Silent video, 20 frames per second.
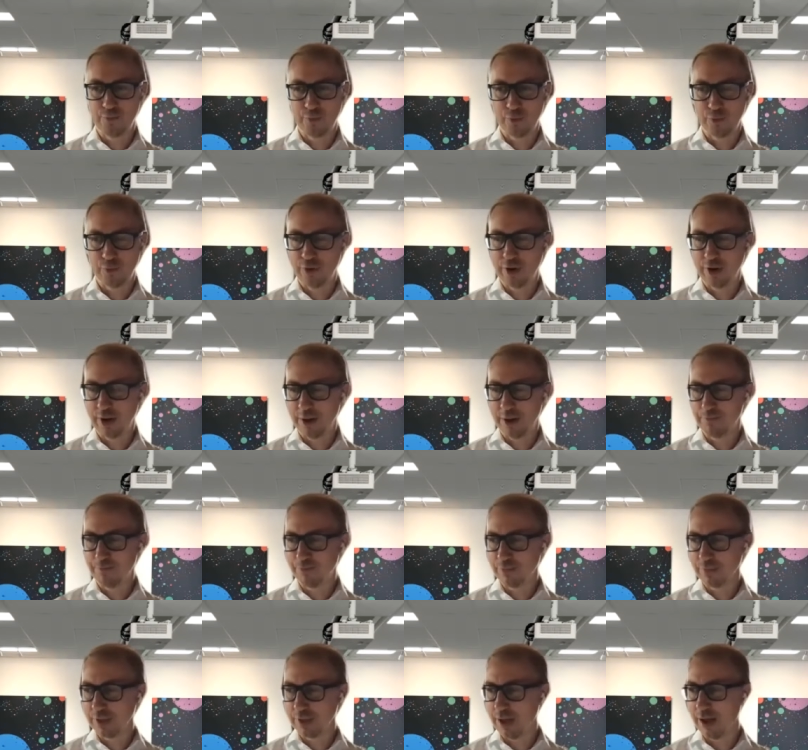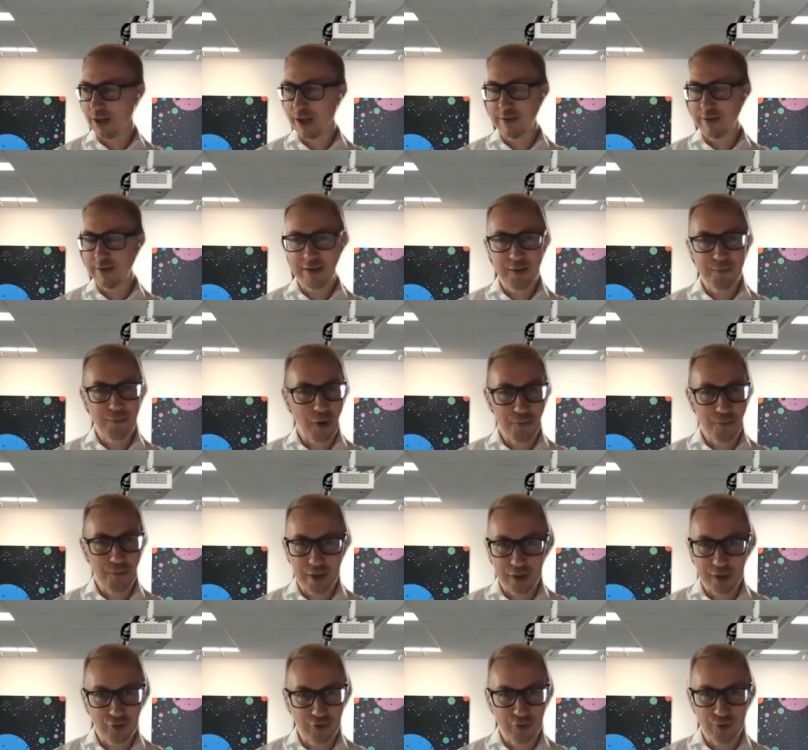IIT
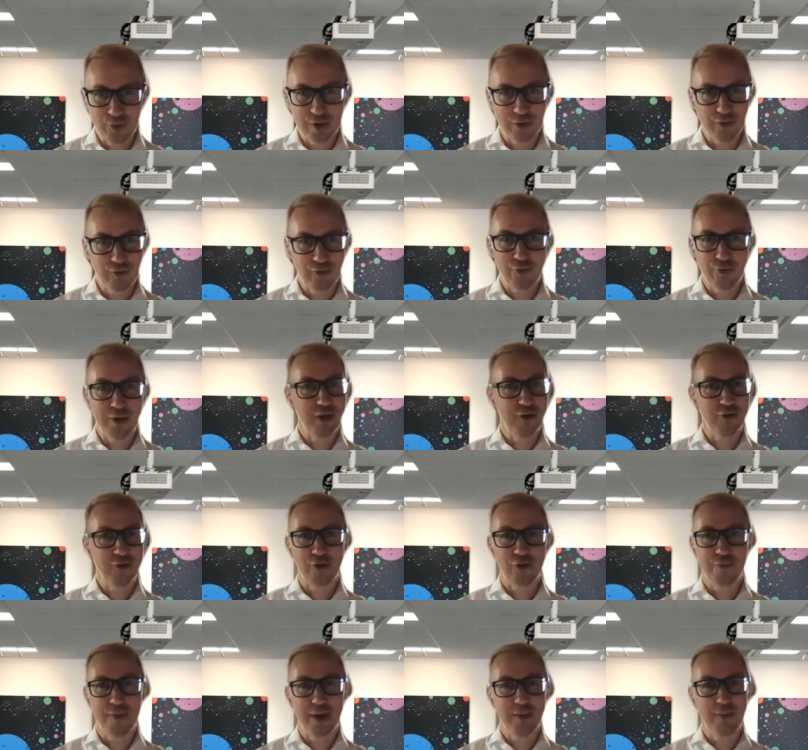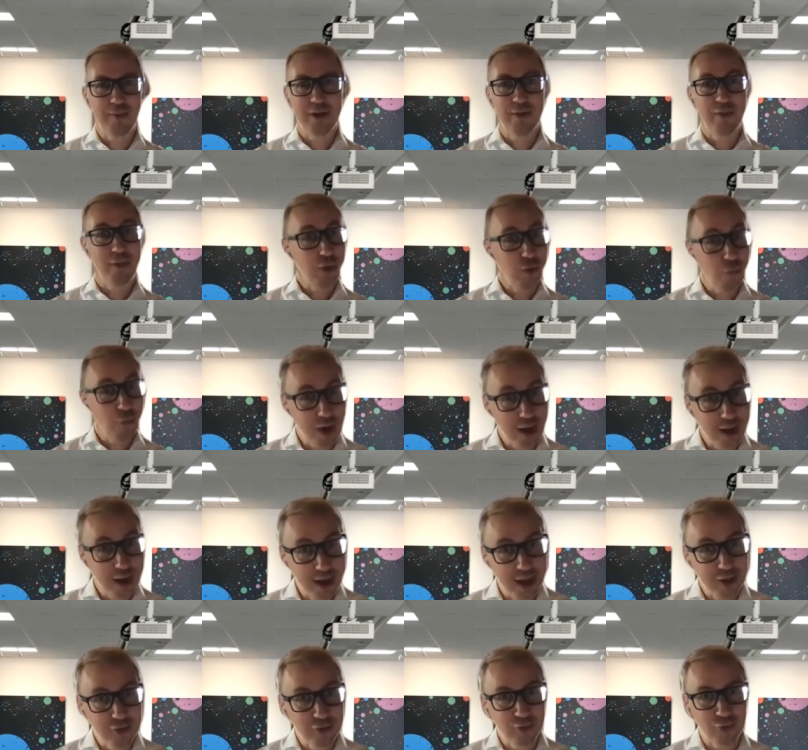Bombay students to intern maybe in the
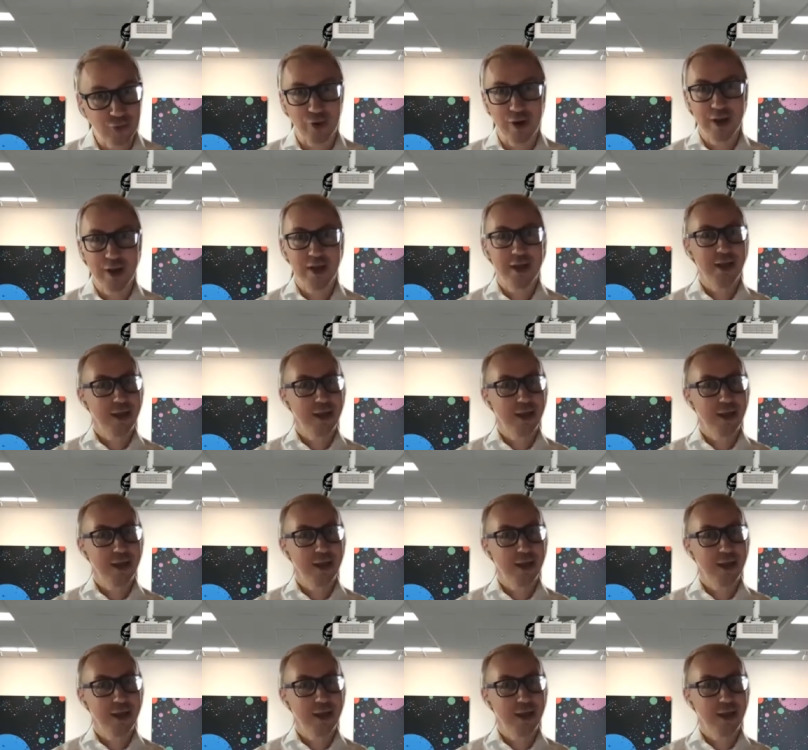US or